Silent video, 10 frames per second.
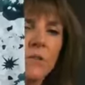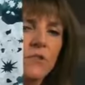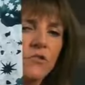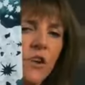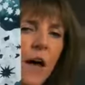The
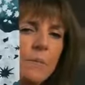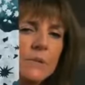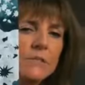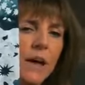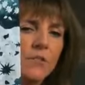chop
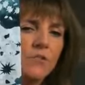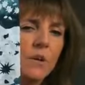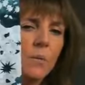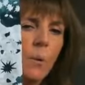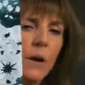is
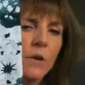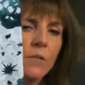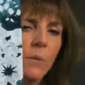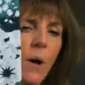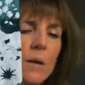actually where
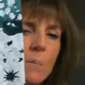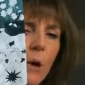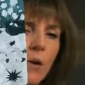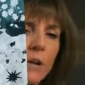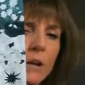the white
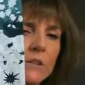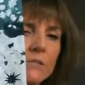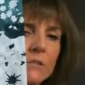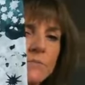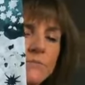part
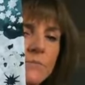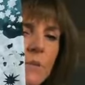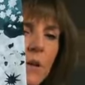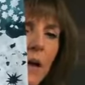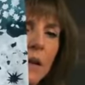is.
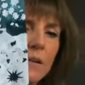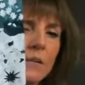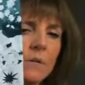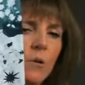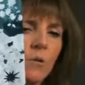Okay,
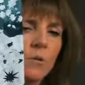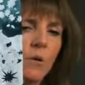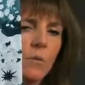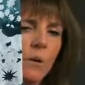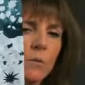I'm going the
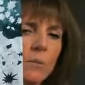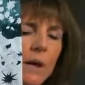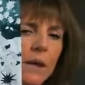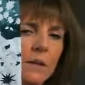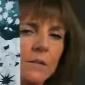wrong way with my
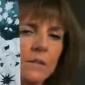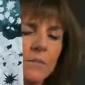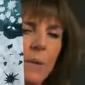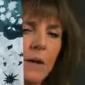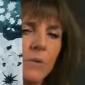hand.
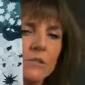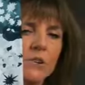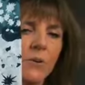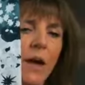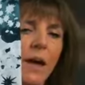It's backwards.
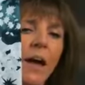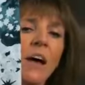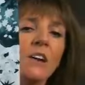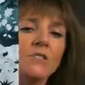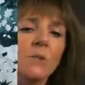Okay,
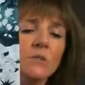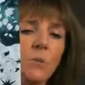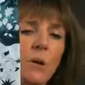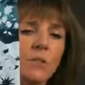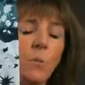so it's
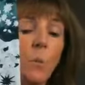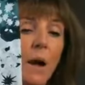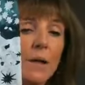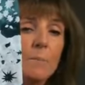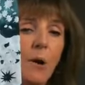where the
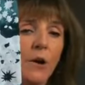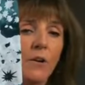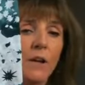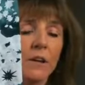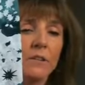white
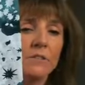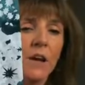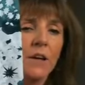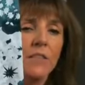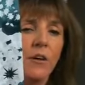part is.
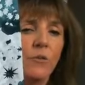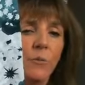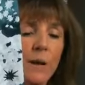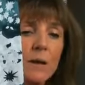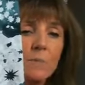The
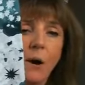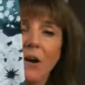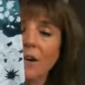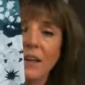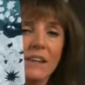green
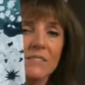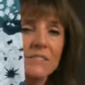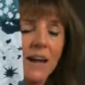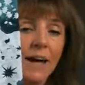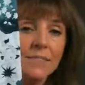part is
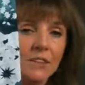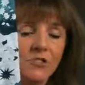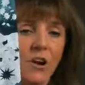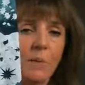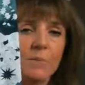not the
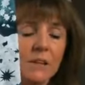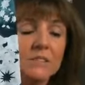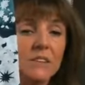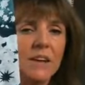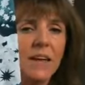chop.
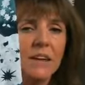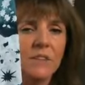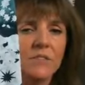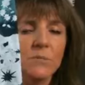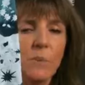That's a
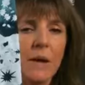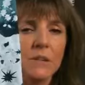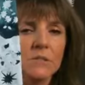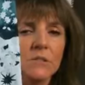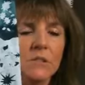negative
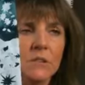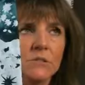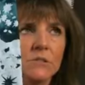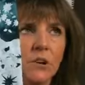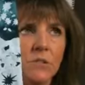space.
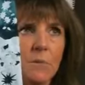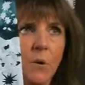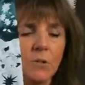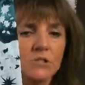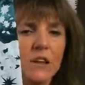So the
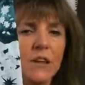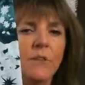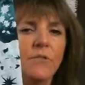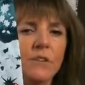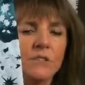
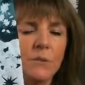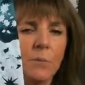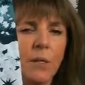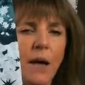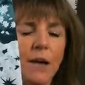motif is
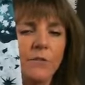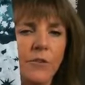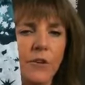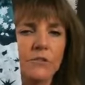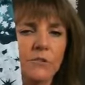applied
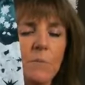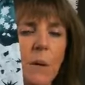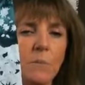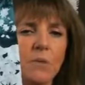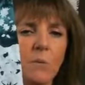first.
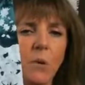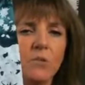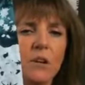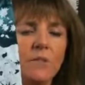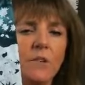Remember, the
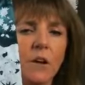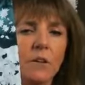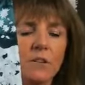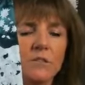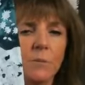motif
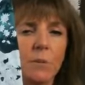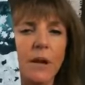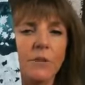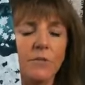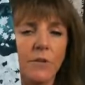color is
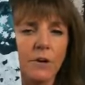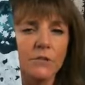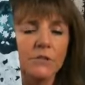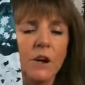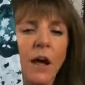applied
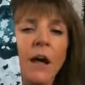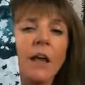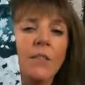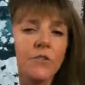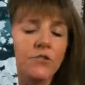first.
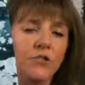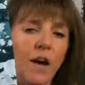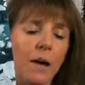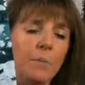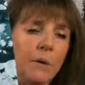The
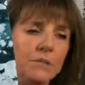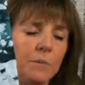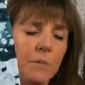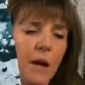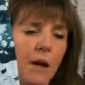chop is
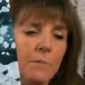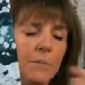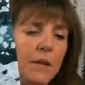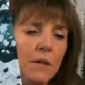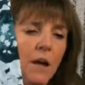
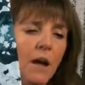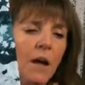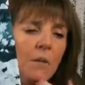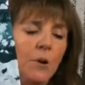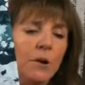
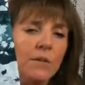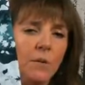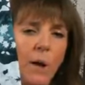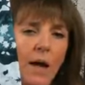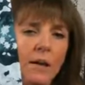put in
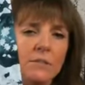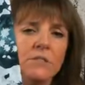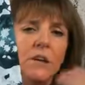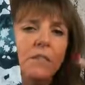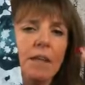the
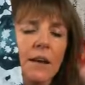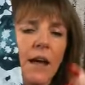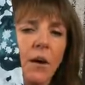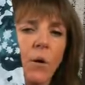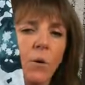wax and then
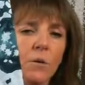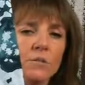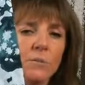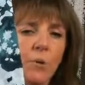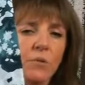
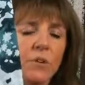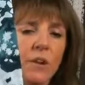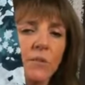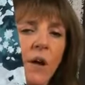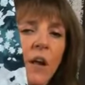holds the
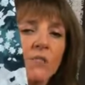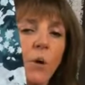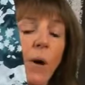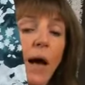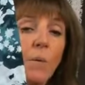motif.
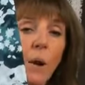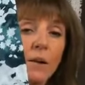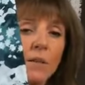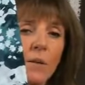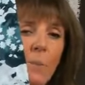So I
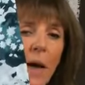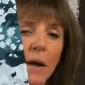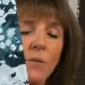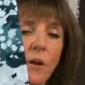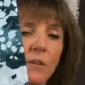wanted the
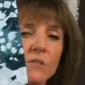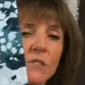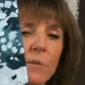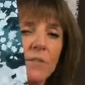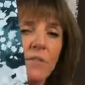background
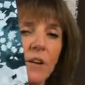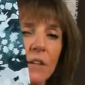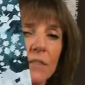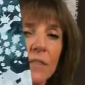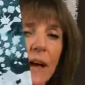to be
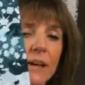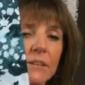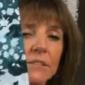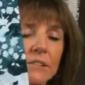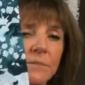very
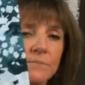light.